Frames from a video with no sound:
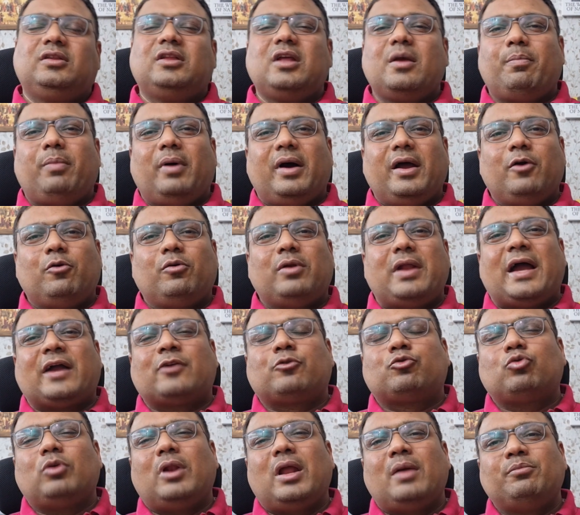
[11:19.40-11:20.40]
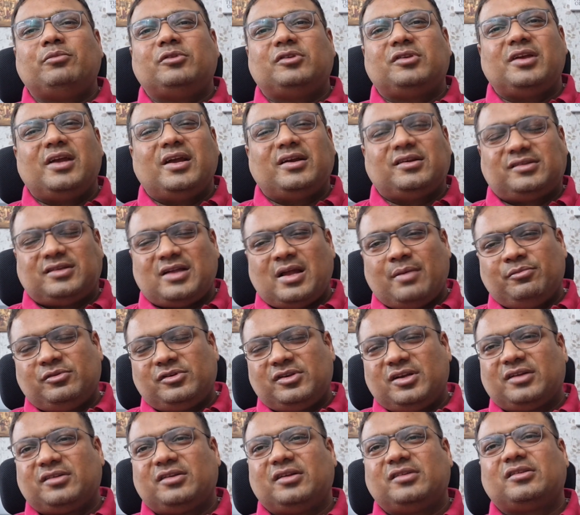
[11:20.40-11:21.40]
They buy on actual MCX.
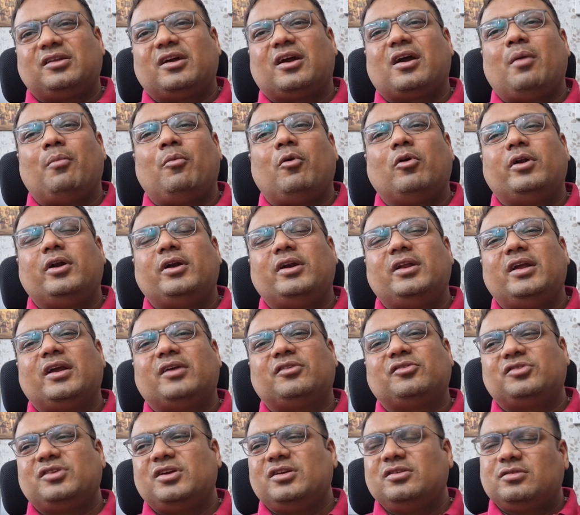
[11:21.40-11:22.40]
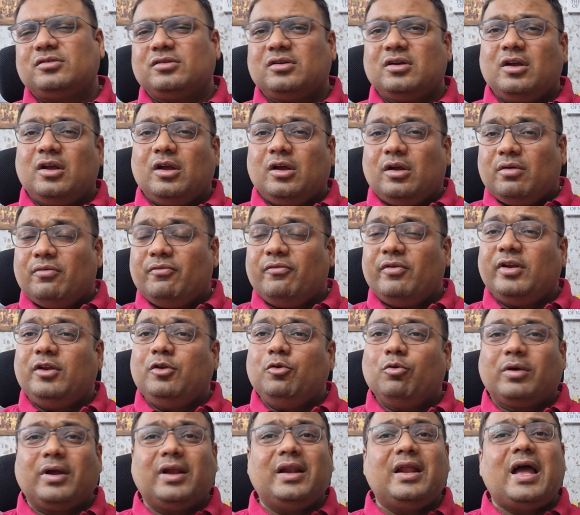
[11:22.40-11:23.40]
MCX is the commodity exchange where
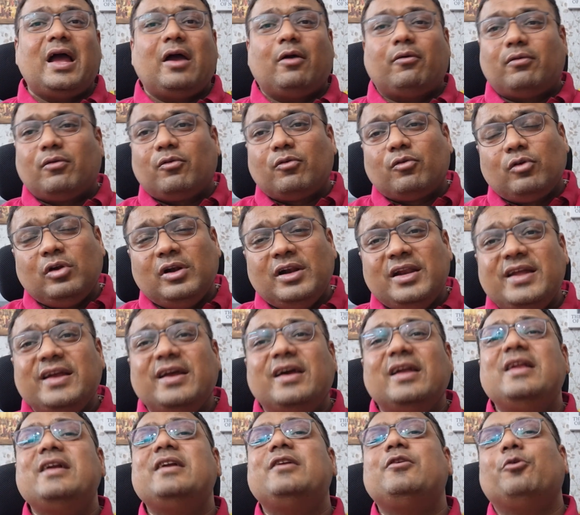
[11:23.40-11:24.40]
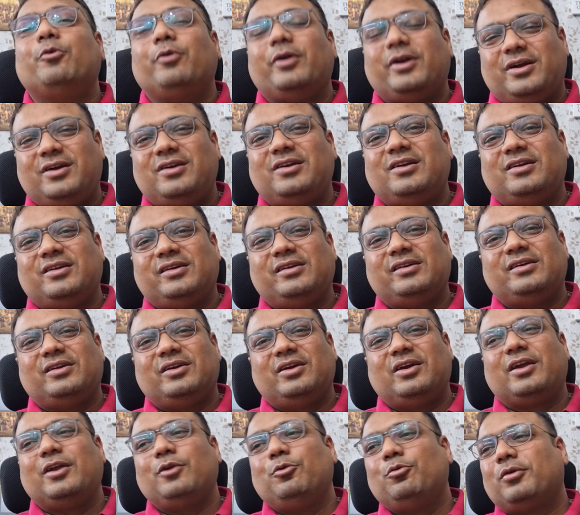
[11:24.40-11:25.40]
you can legally do it.
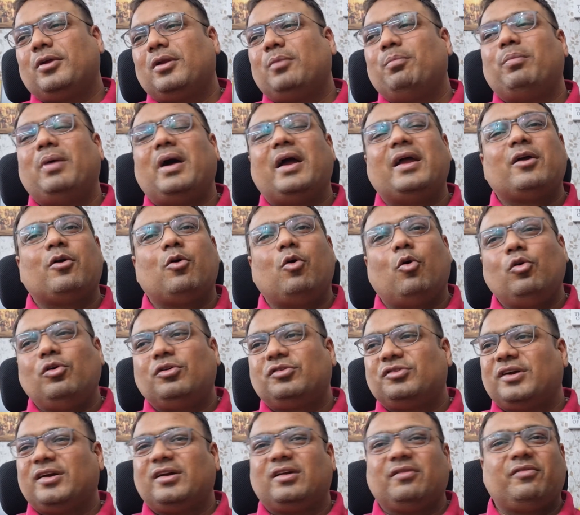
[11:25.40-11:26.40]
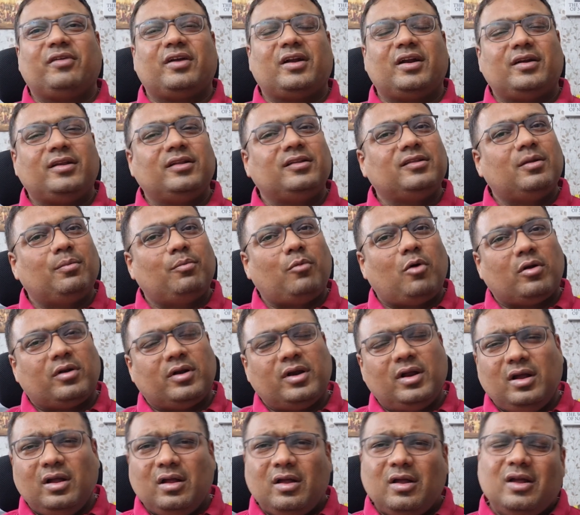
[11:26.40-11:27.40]
Okay, you can buy gold certificate in the
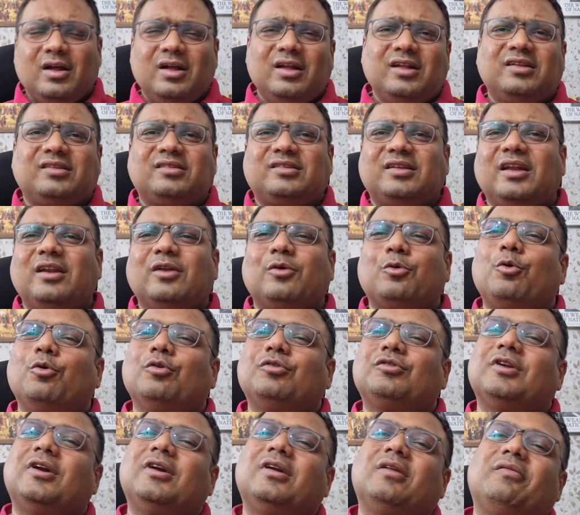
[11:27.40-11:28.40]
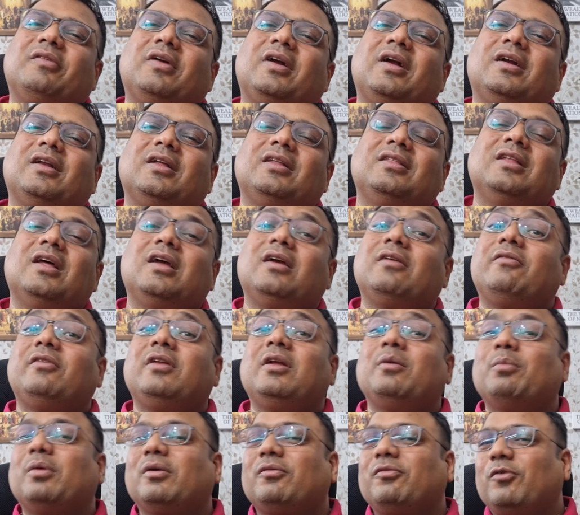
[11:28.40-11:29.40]
morning, sell gold certificate in the
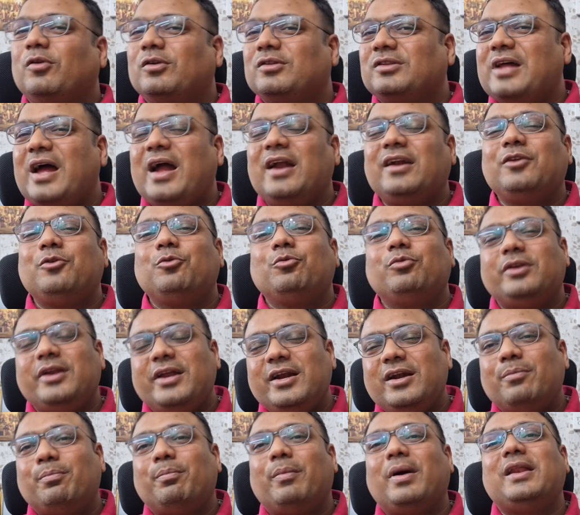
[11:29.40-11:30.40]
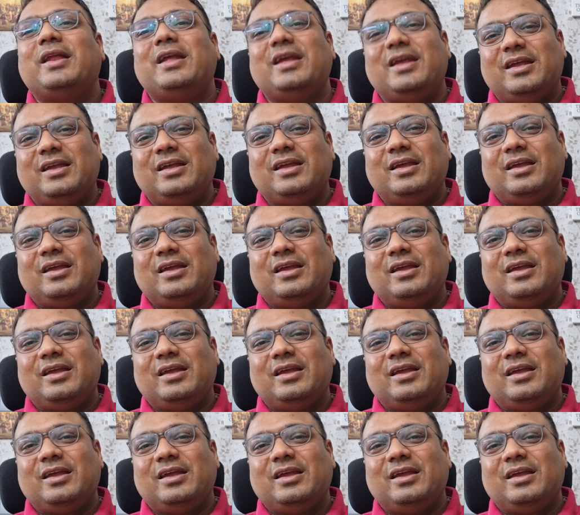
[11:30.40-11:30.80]
evening, but for that you need money.